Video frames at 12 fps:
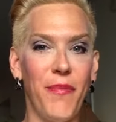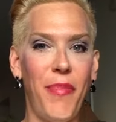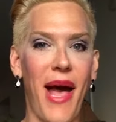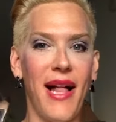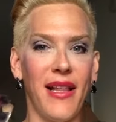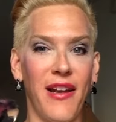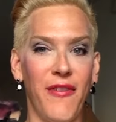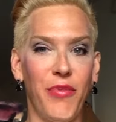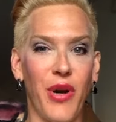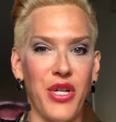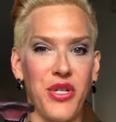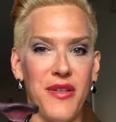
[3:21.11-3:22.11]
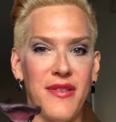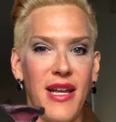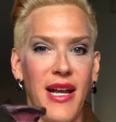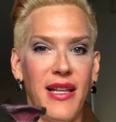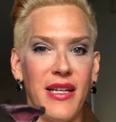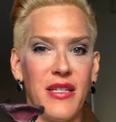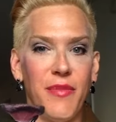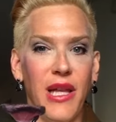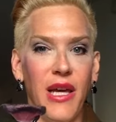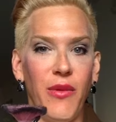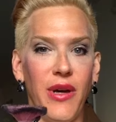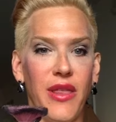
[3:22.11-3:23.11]
palette of brushes that I like to
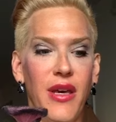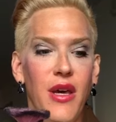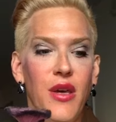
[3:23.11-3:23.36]
play with.